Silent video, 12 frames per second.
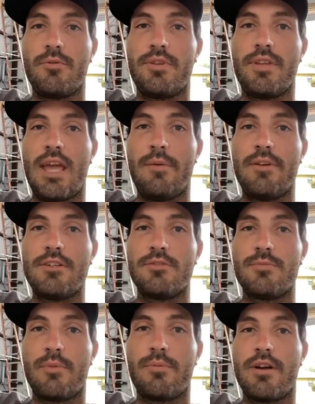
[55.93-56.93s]
worked with
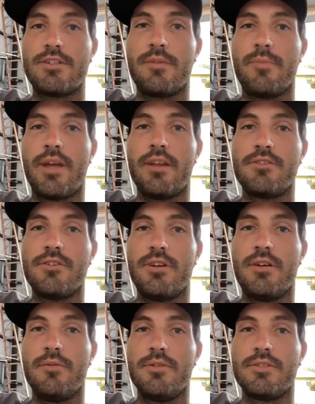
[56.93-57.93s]
Tammy. She was my project
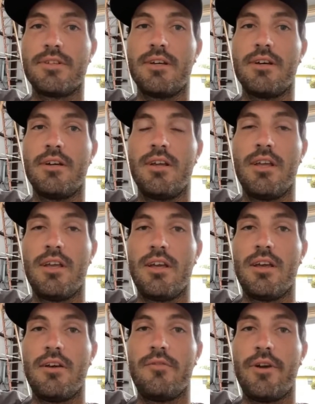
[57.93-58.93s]
manager. It was a
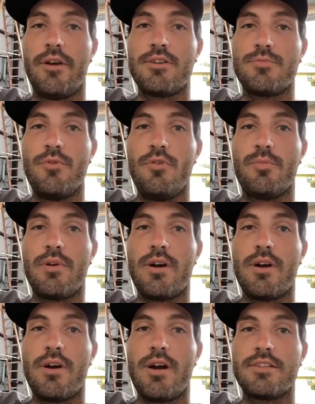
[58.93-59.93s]
very smooth
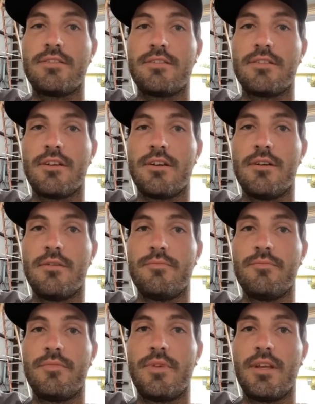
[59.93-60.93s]
process.
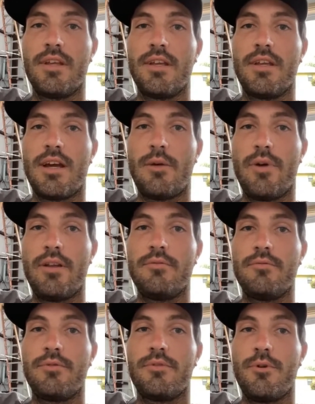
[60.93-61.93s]
I
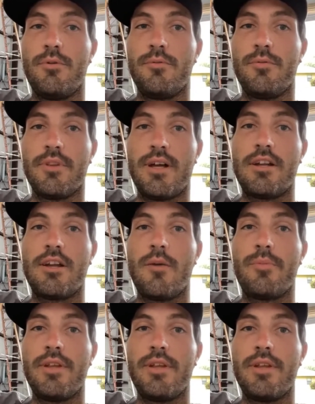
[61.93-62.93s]
went through a lot
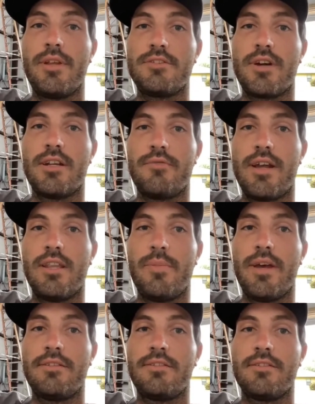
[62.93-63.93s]
of companies trying to find the